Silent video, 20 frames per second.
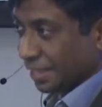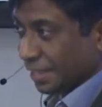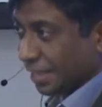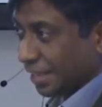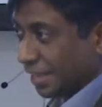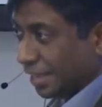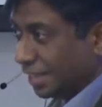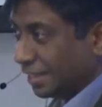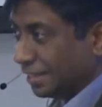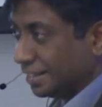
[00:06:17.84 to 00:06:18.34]

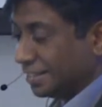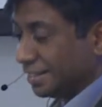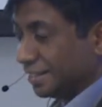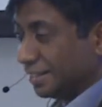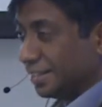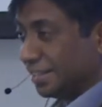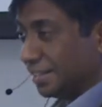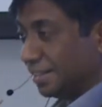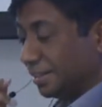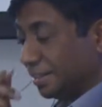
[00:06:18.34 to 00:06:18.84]
And
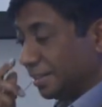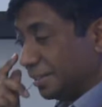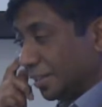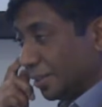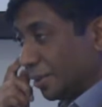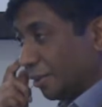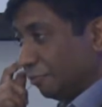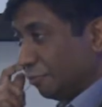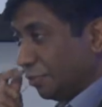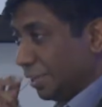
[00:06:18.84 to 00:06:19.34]

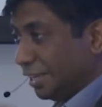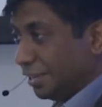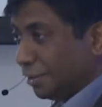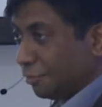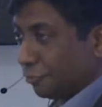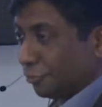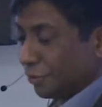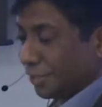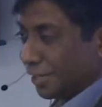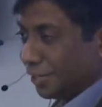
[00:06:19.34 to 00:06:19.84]
the
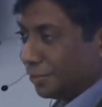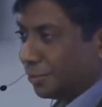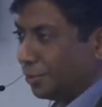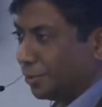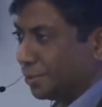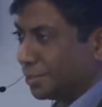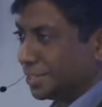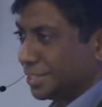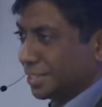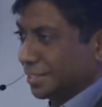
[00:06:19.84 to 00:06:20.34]
convener for that
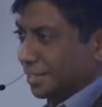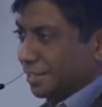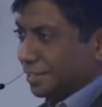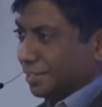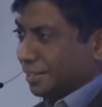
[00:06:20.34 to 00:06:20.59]
course